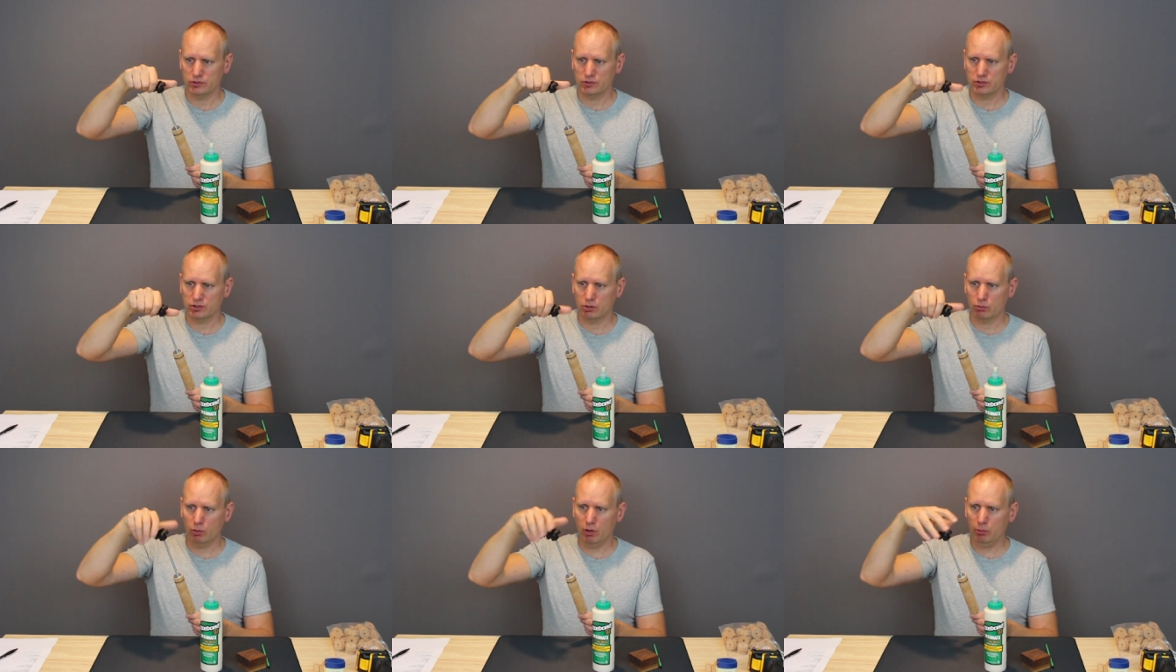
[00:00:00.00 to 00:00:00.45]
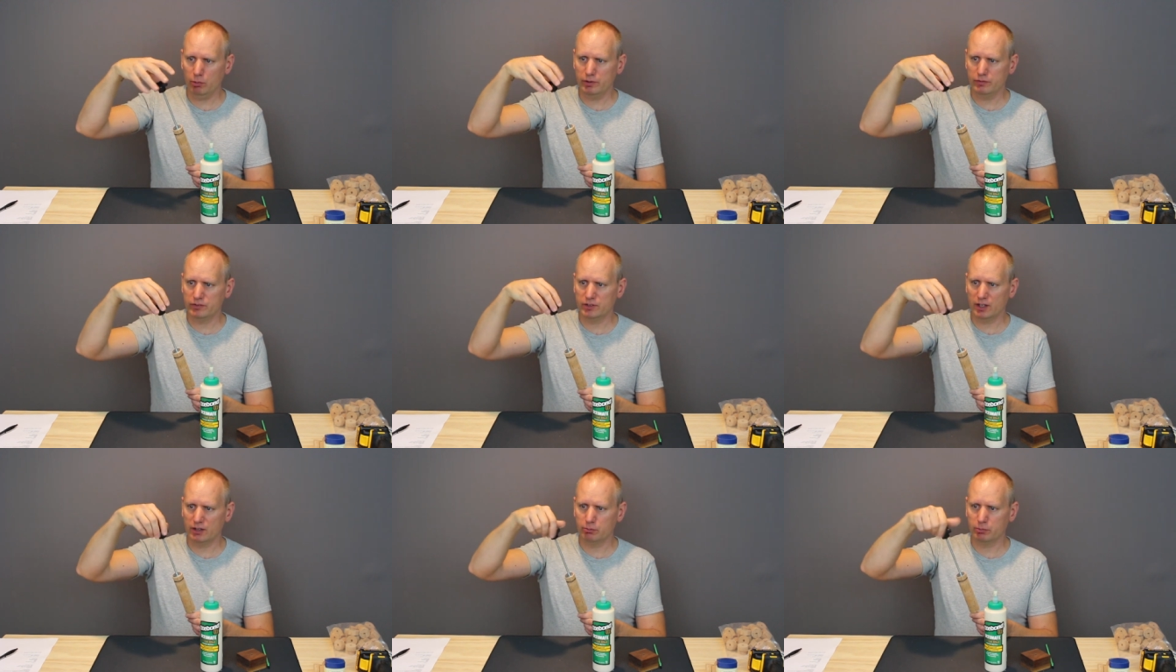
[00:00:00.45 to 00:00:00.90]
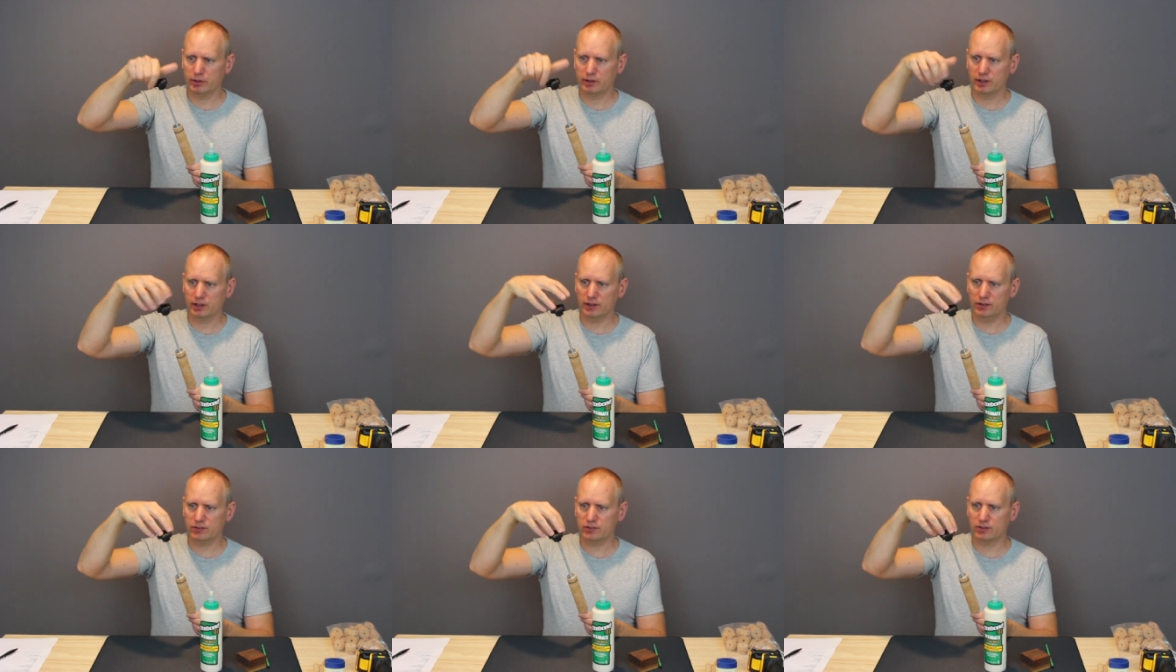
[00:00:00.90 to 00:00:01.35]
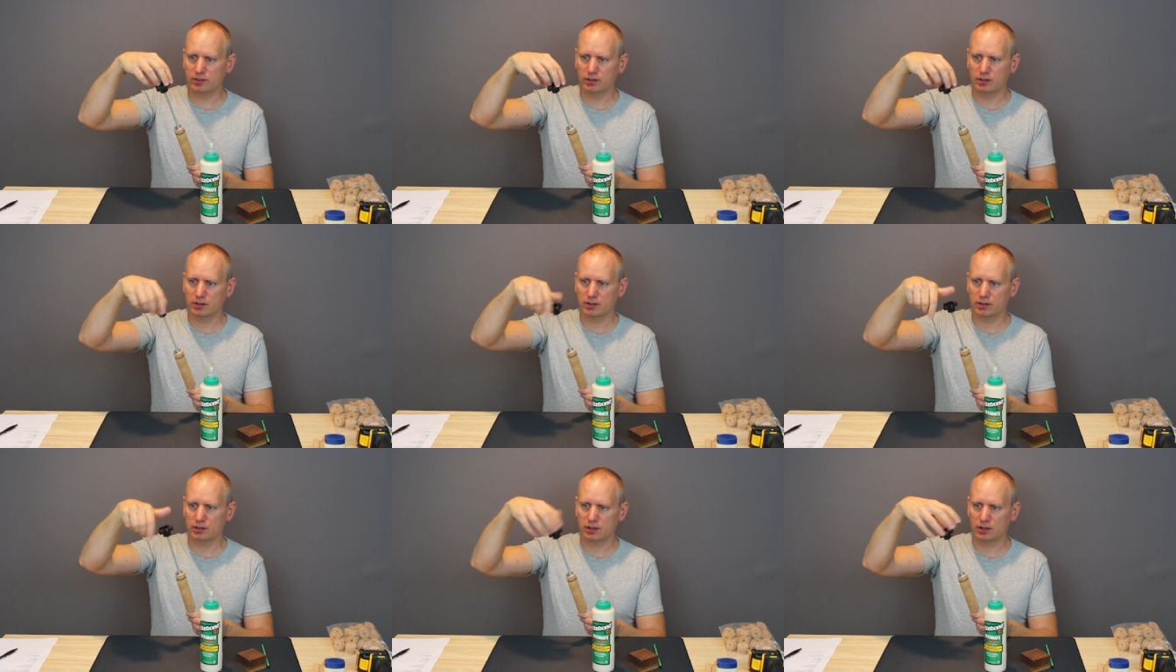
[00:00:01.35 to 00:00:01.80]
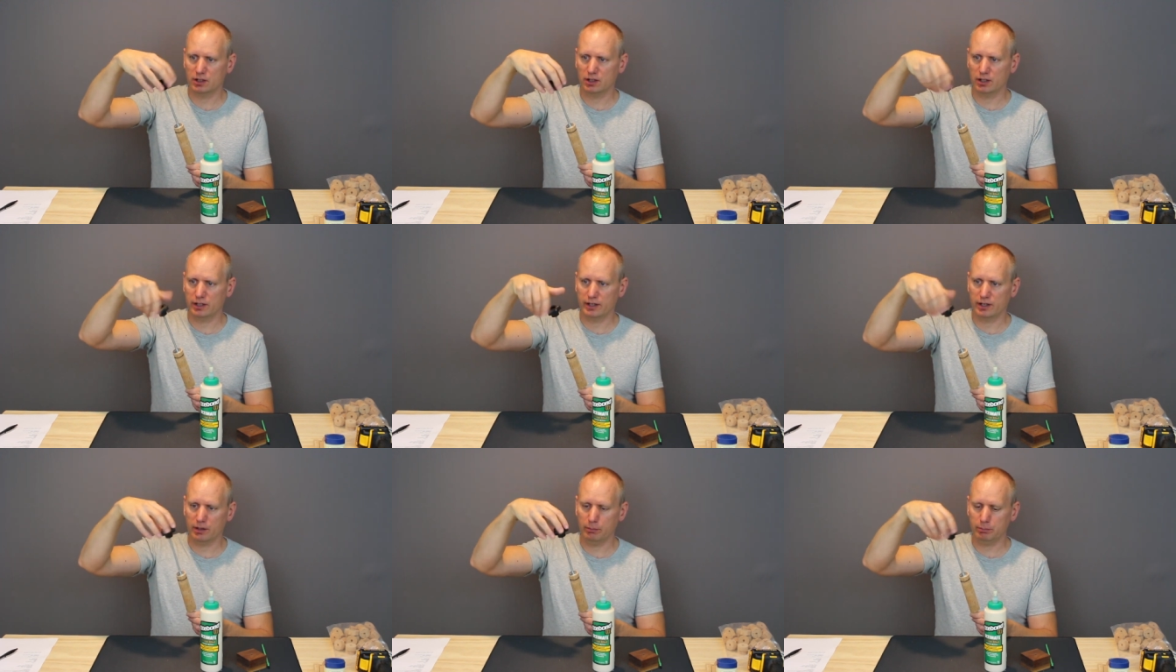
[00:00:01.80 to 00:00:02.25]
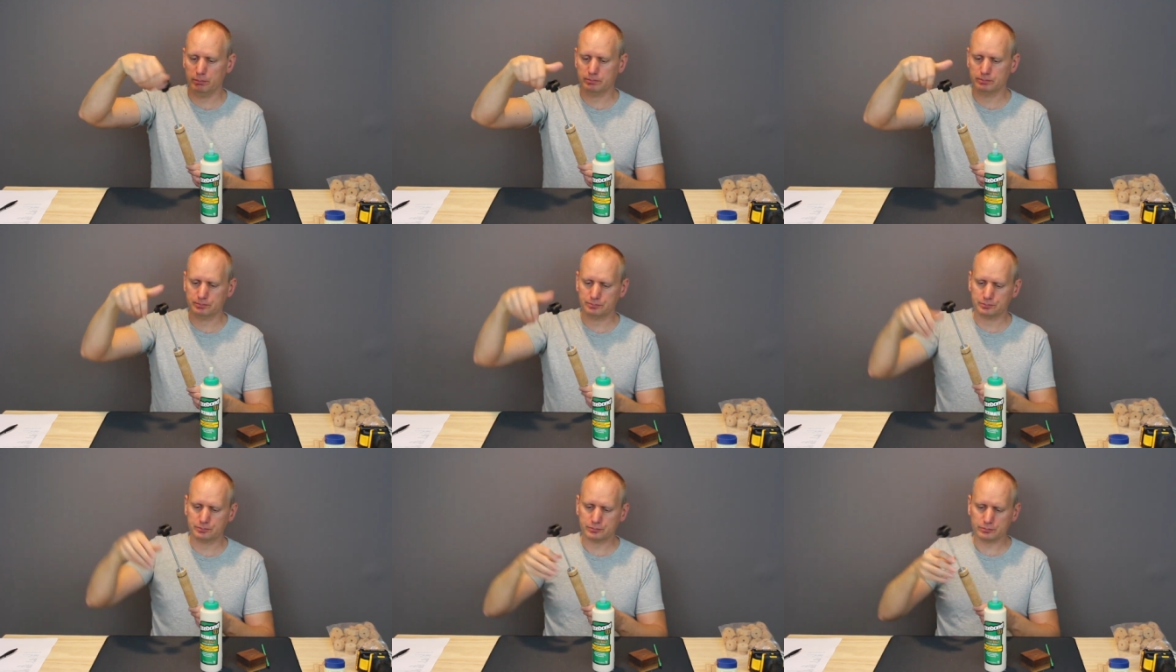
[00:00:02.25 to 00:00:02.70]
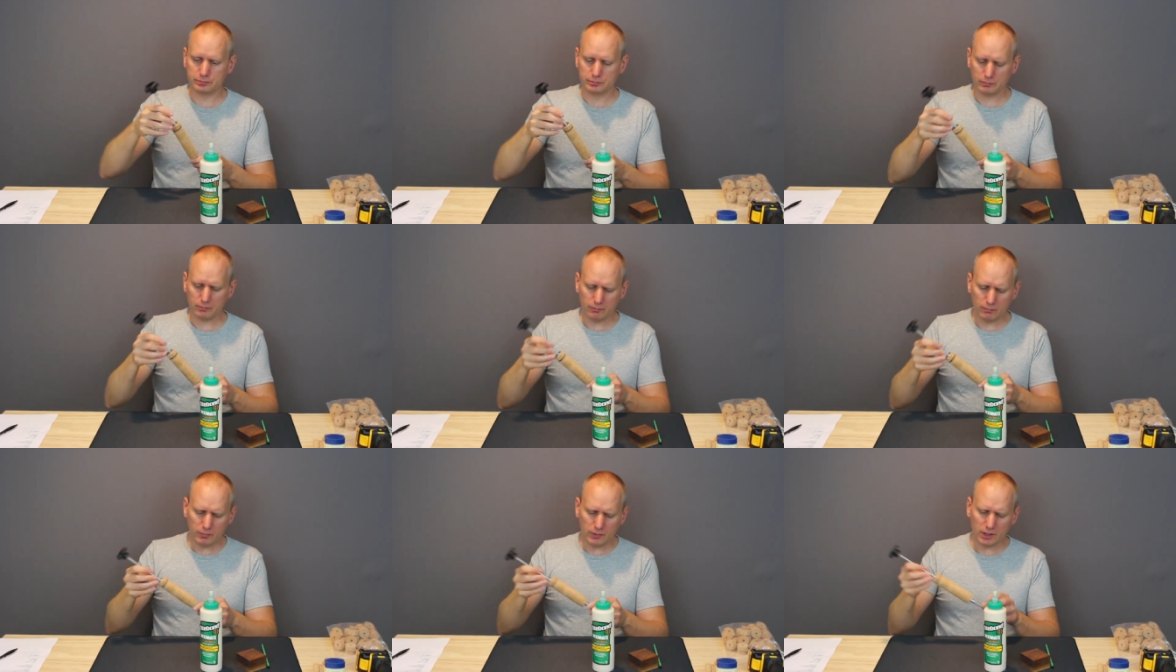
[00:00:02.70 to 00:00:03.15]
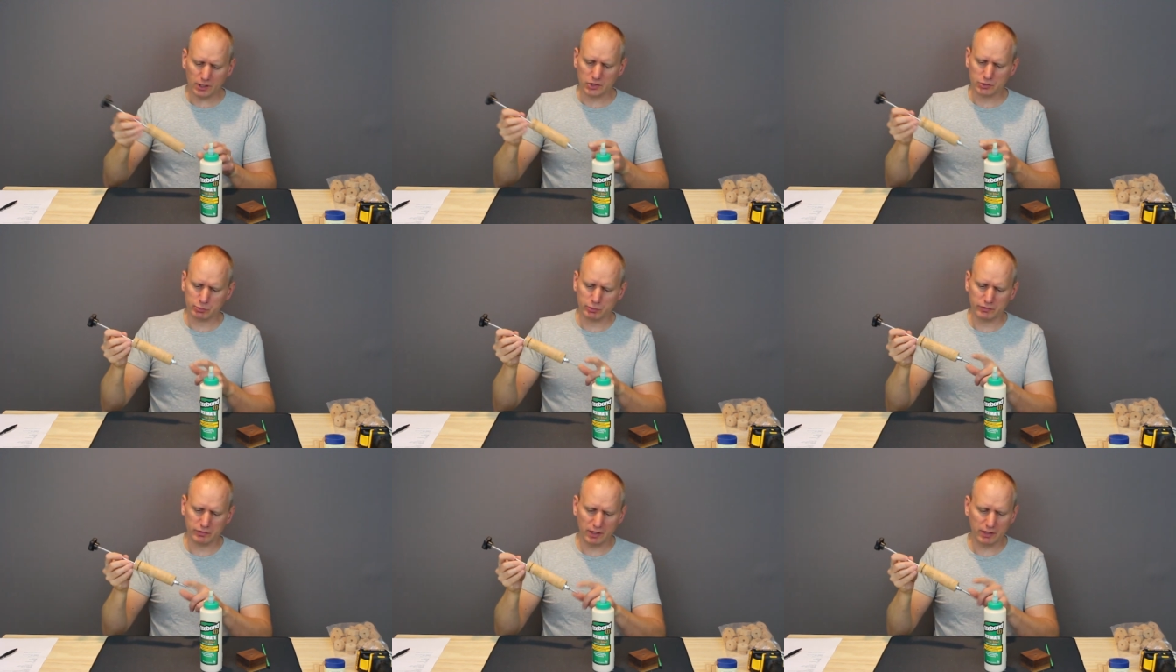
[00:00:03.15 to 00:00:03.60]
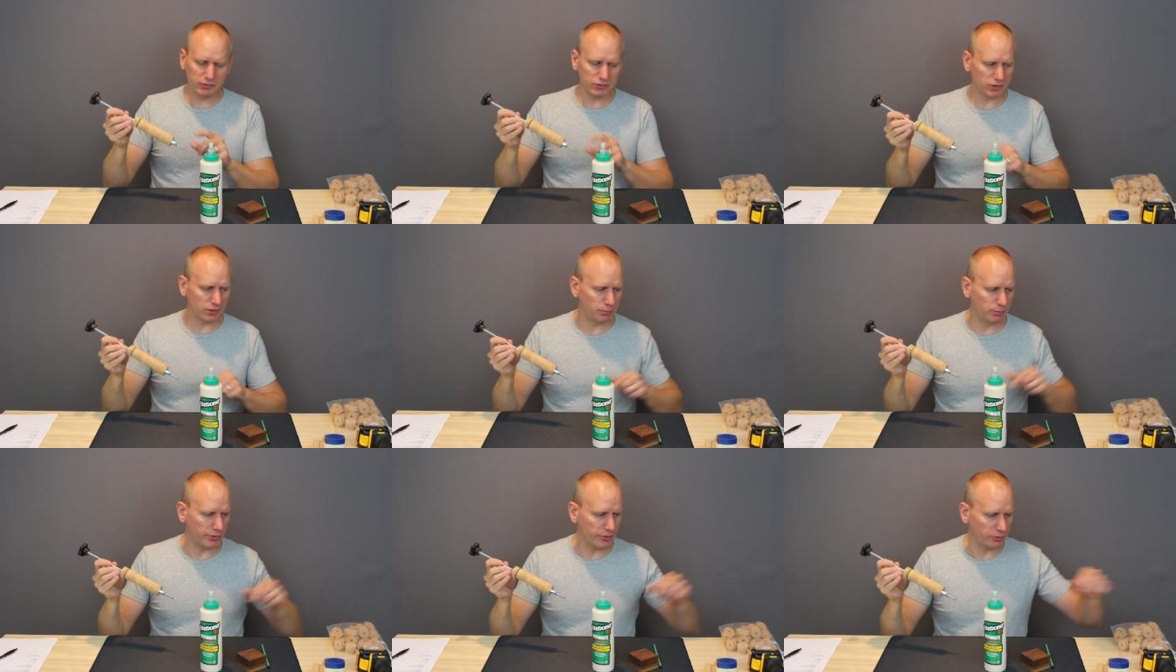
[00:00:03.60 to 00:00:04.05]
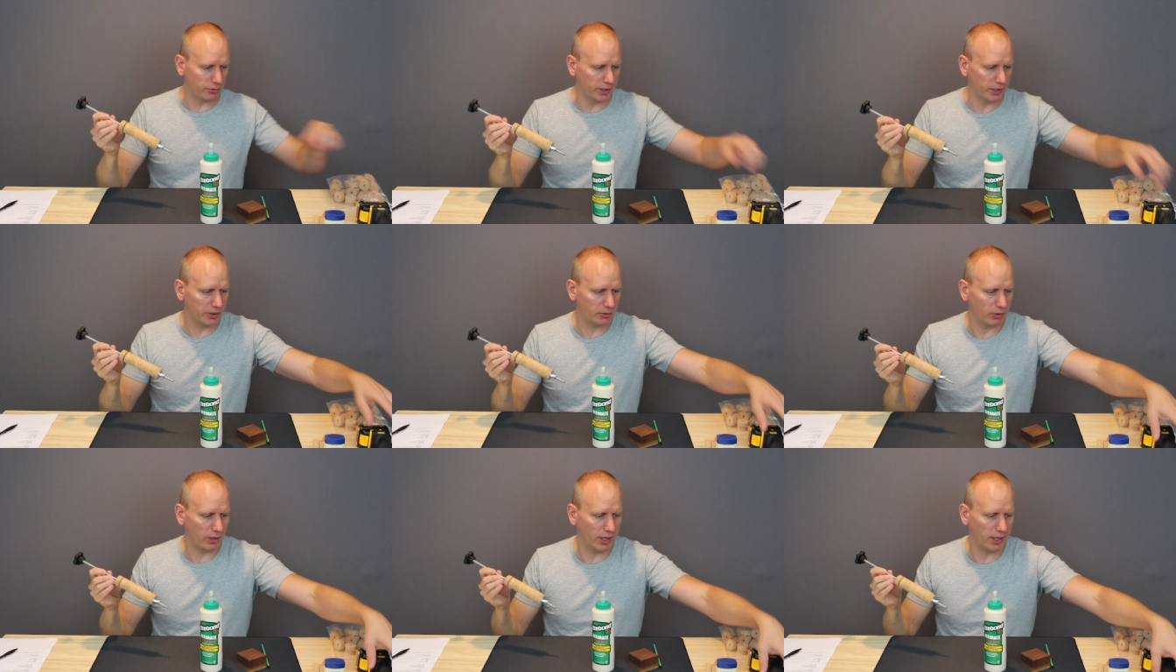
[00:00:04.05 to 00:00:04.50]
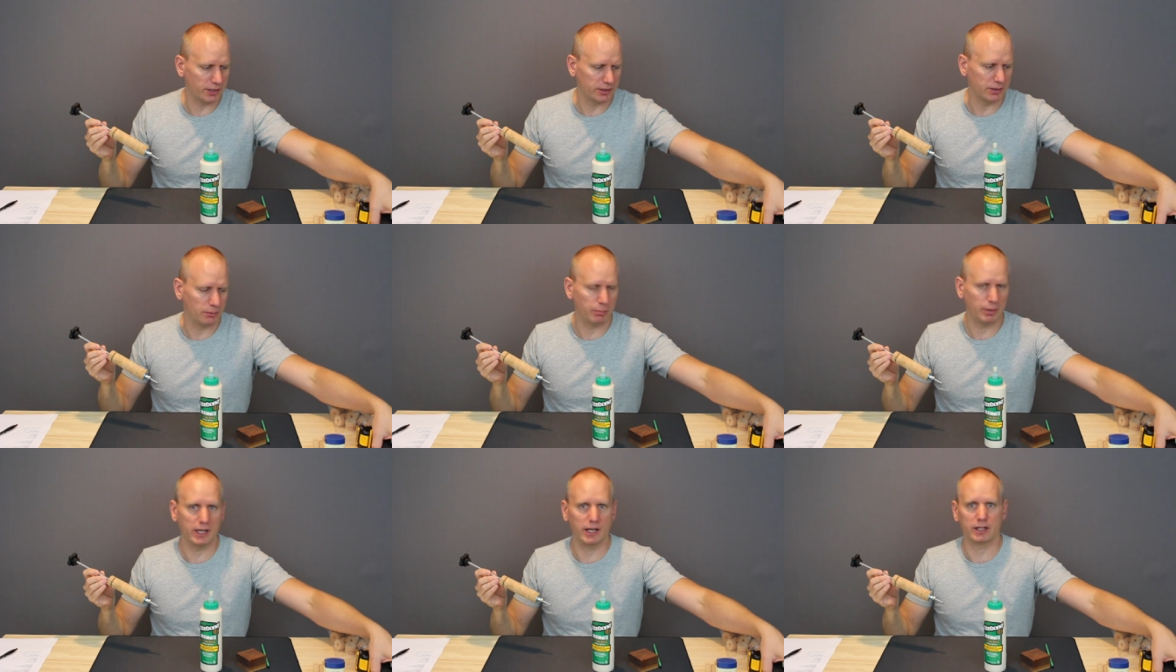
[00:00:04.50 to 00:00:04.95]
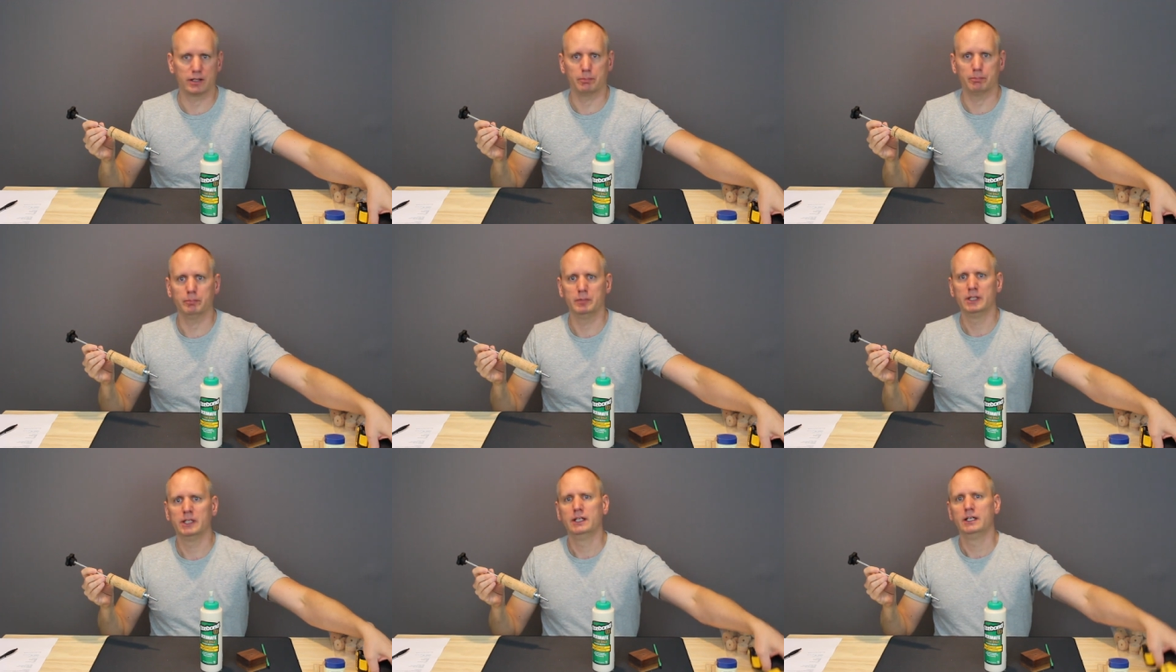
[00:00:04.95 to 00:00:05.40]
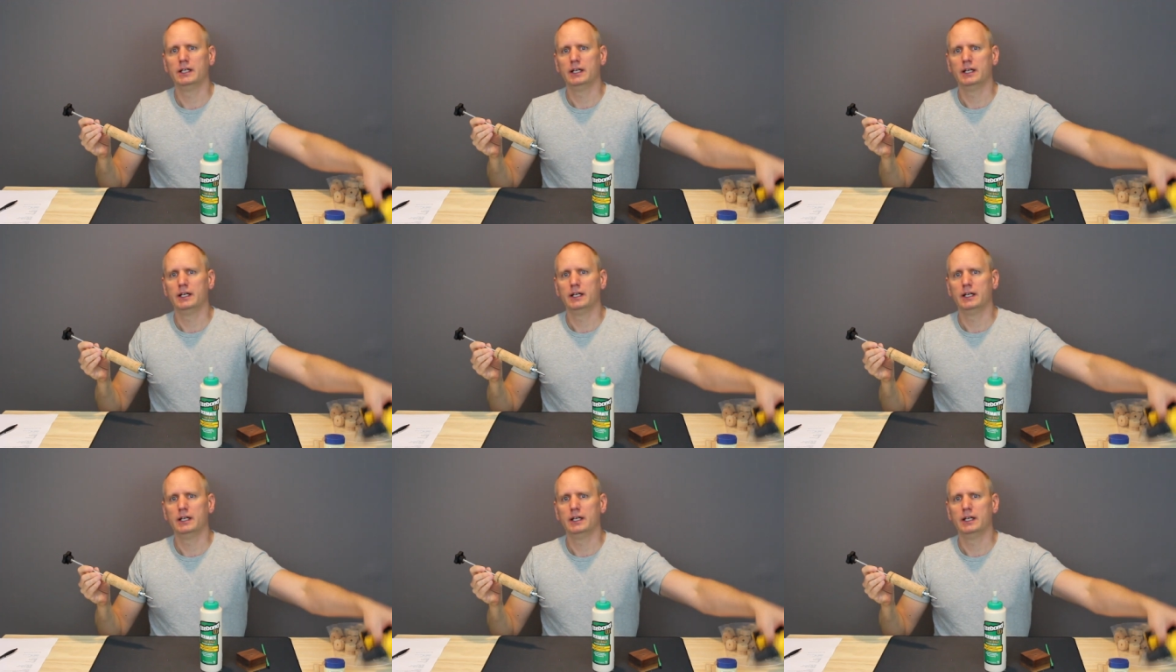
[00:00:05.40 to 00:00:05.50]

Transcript: So what we've done with this clamp is we've left some threaded rod on the bottom.